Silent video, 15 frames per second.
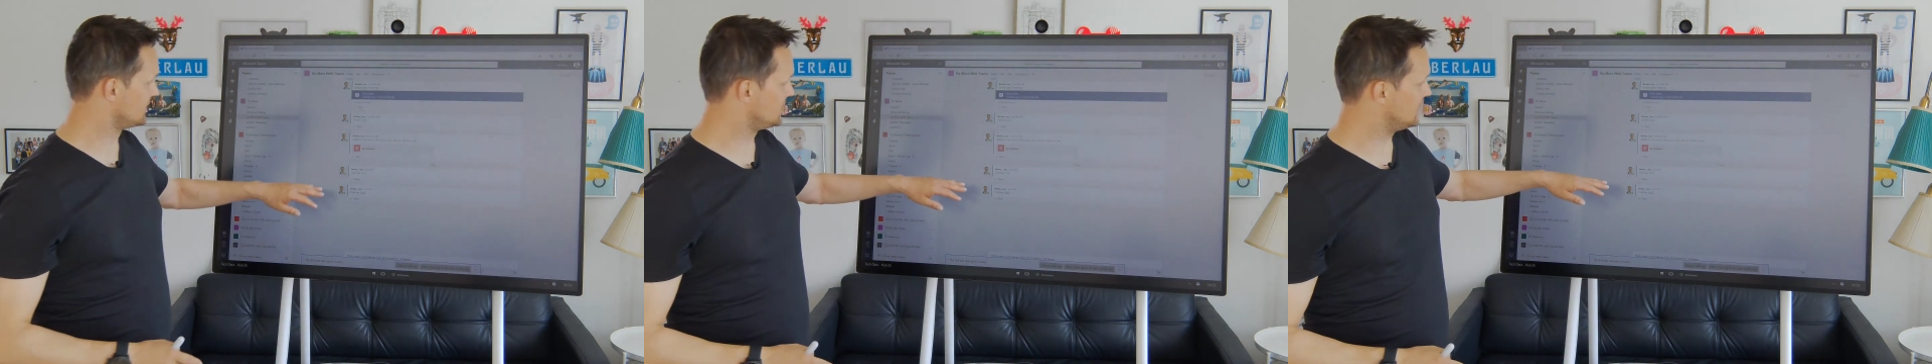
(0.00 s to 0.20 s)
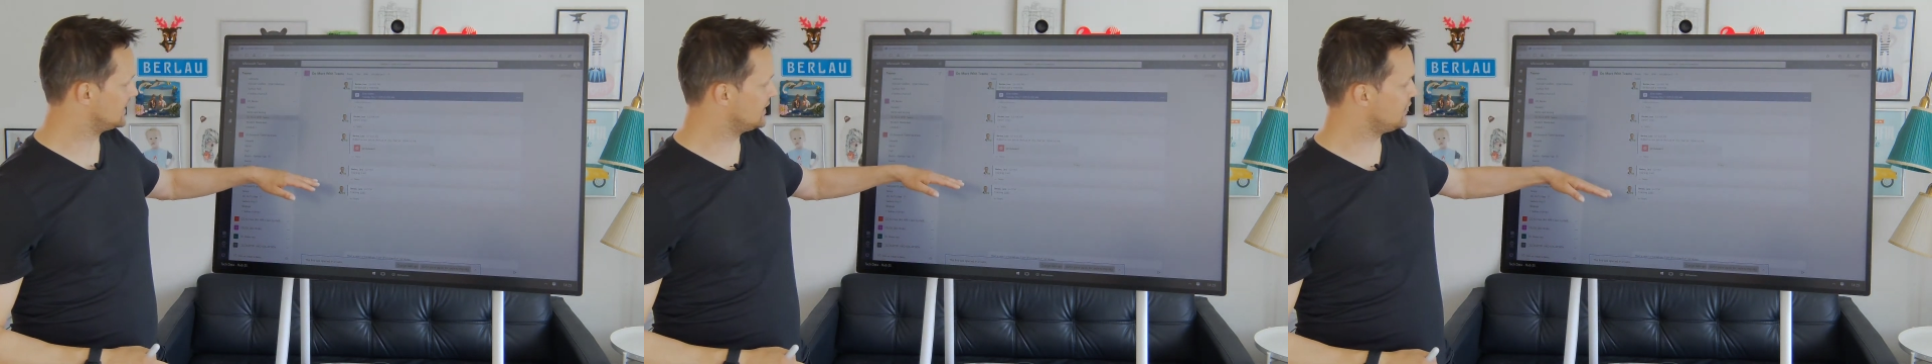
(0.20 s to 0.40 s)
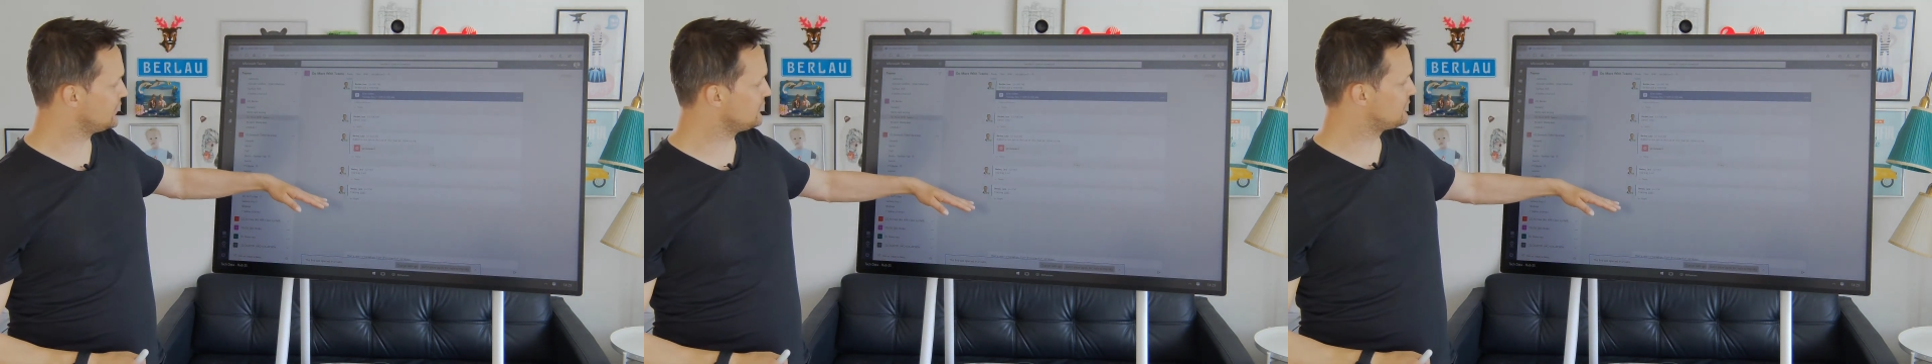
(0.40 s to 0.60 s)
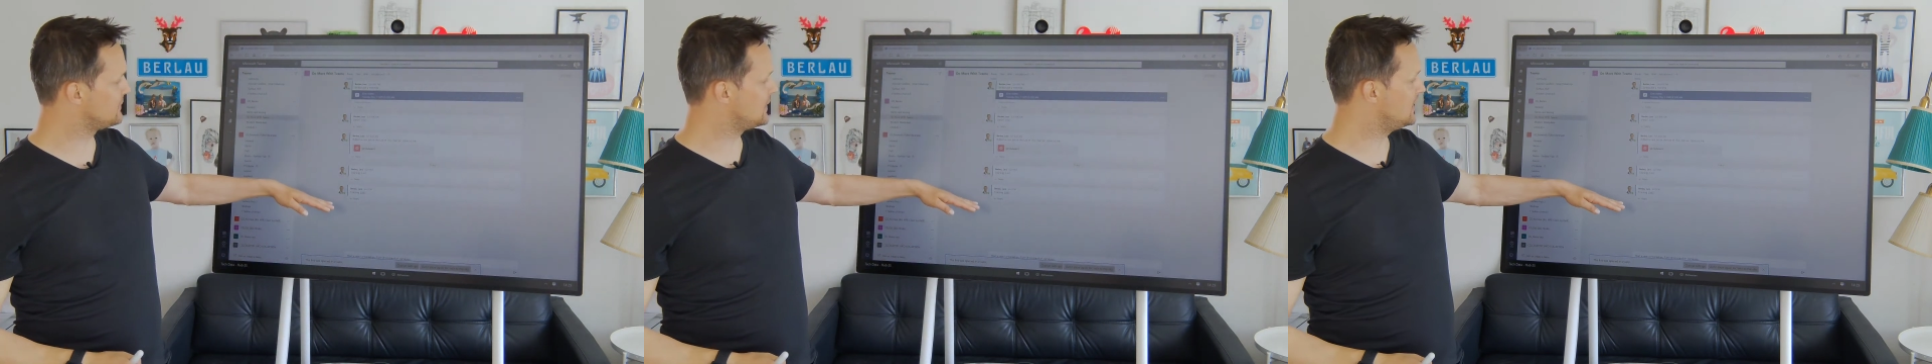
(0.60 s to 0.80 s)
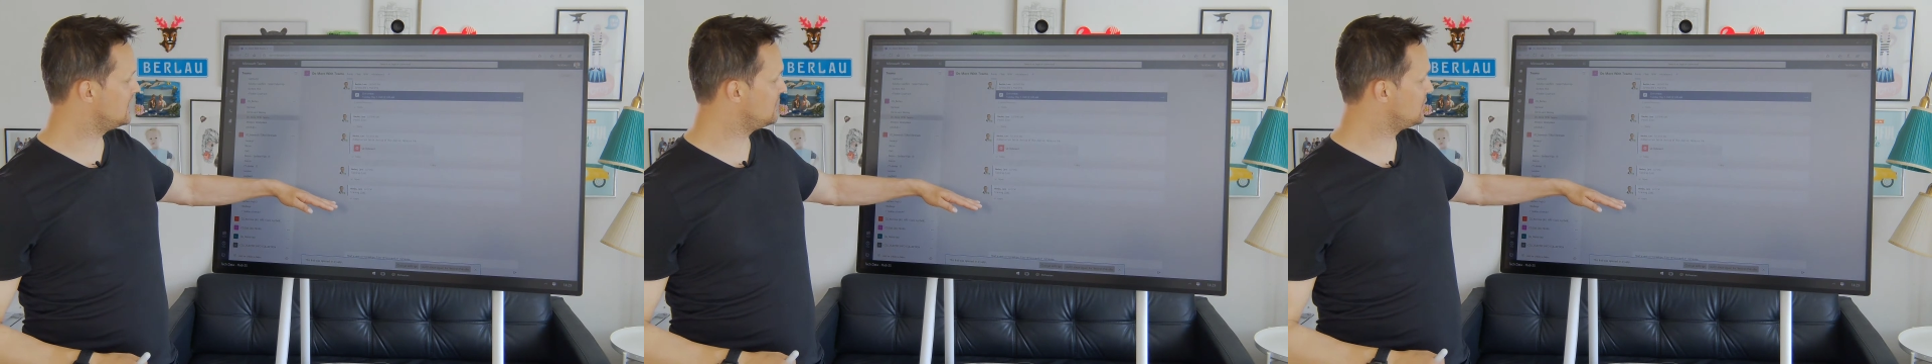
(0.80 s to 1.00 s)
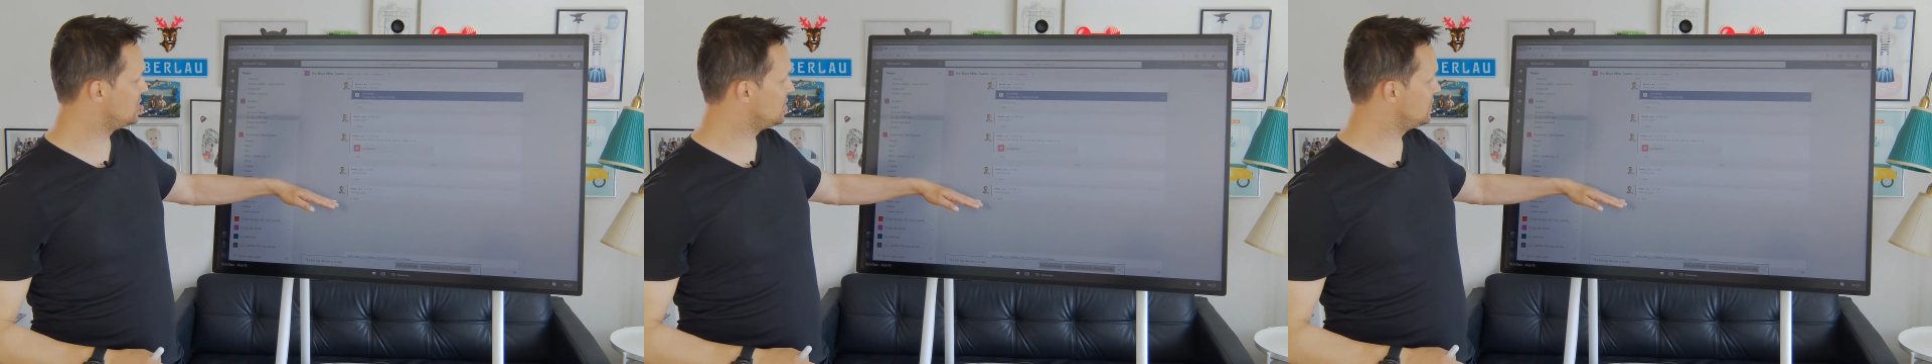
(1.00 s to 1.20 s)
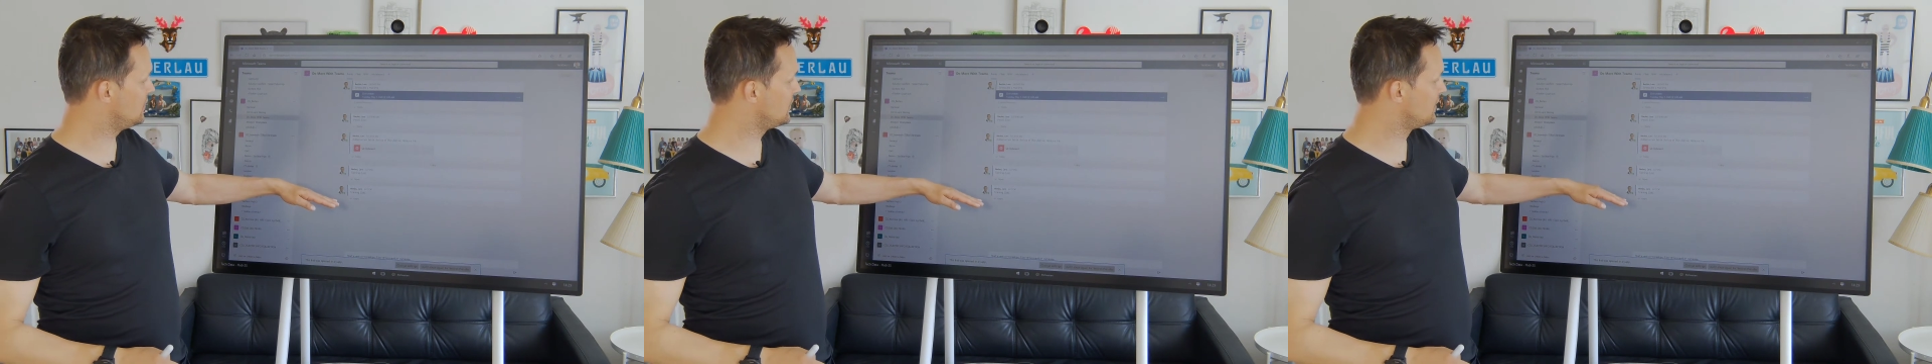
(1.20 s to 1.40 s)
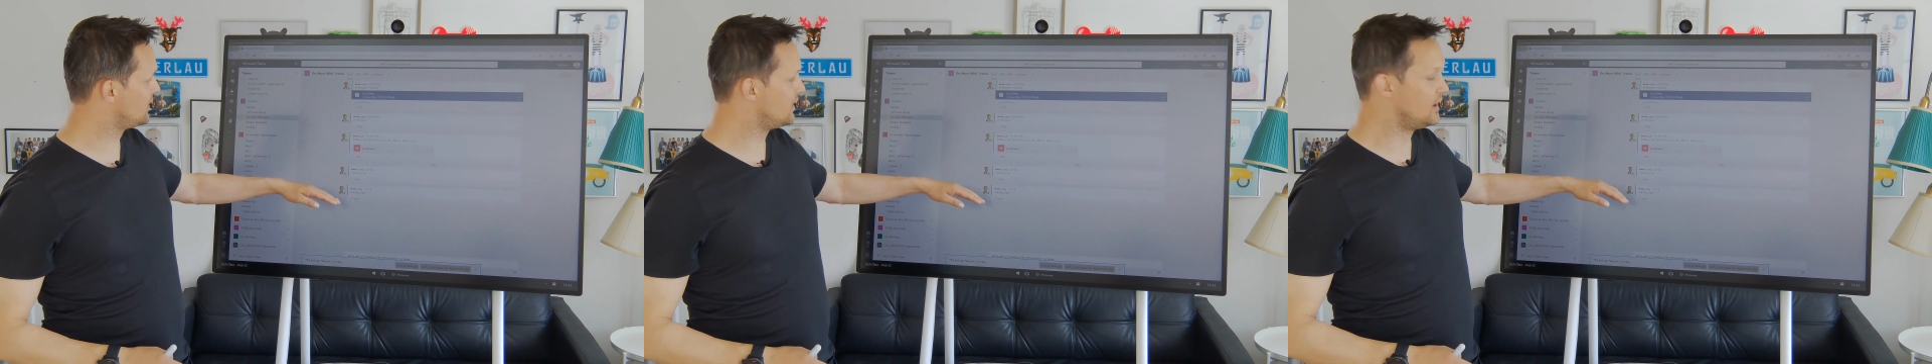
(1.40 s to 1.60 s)
a lot of
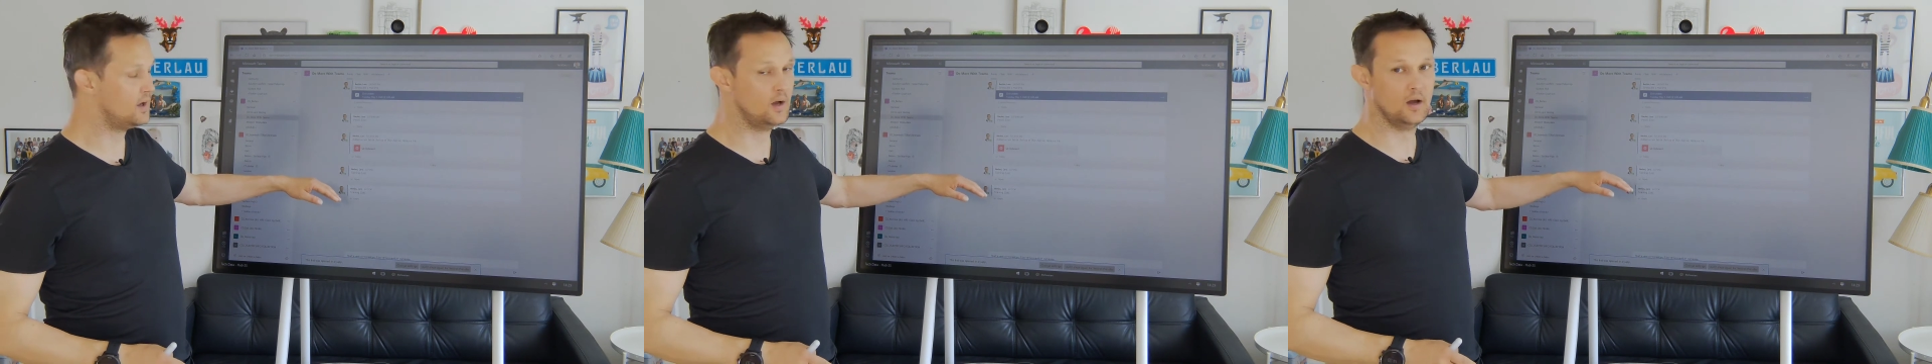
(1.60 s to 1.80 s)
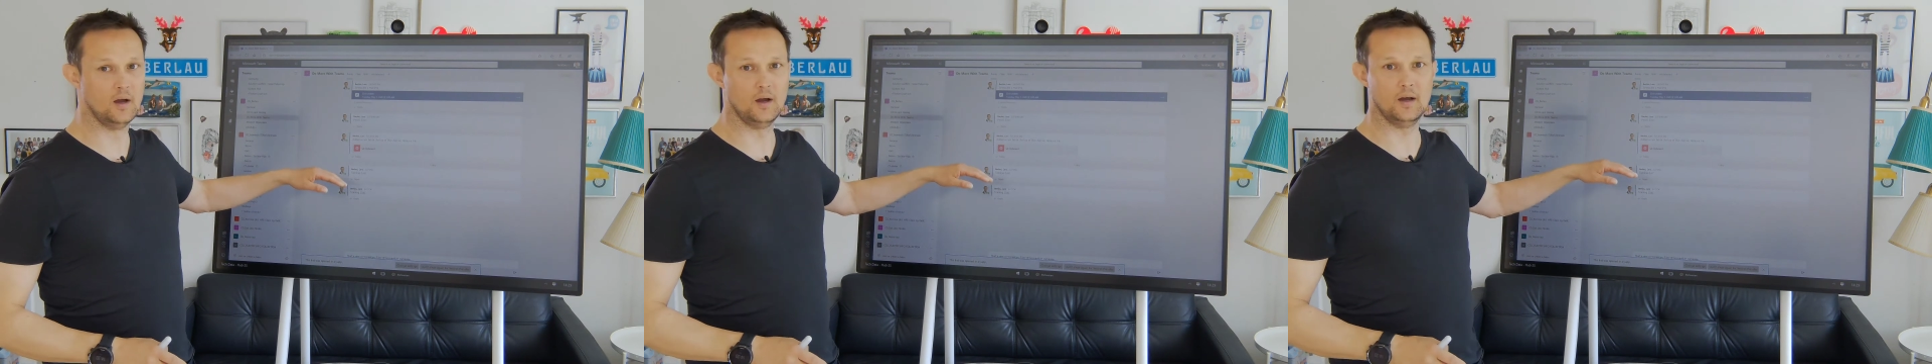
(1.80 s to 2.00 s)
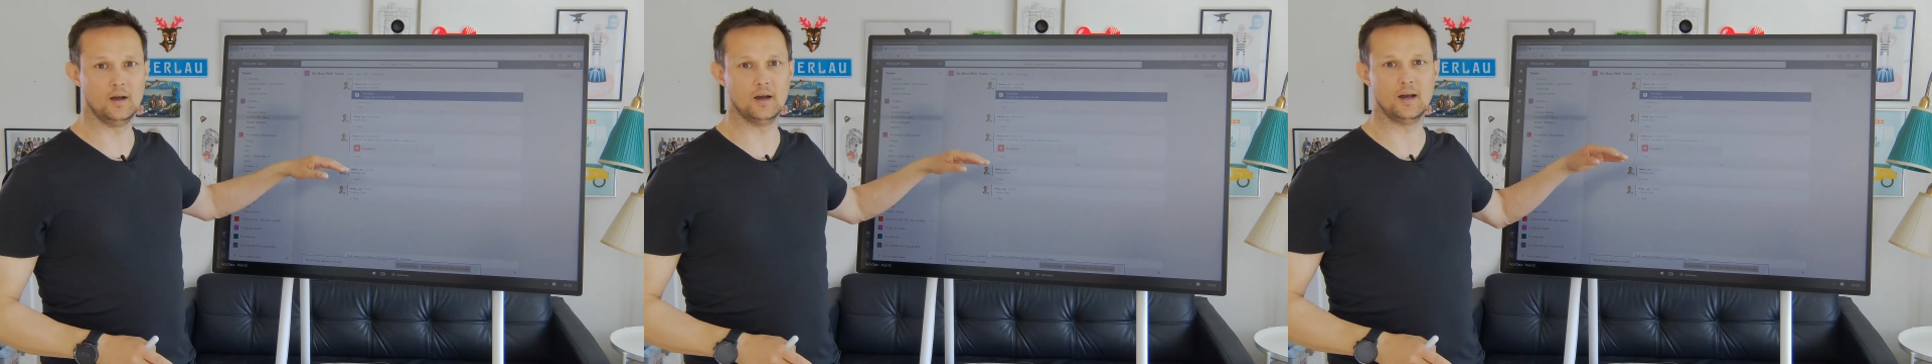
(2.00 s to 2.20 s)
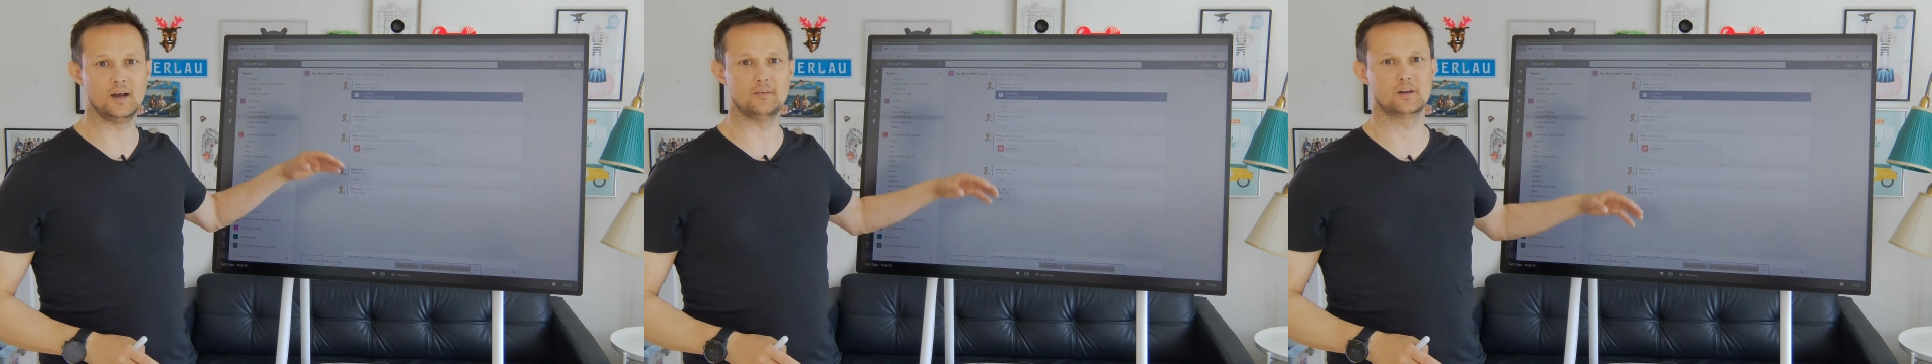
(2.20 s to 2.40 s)
people have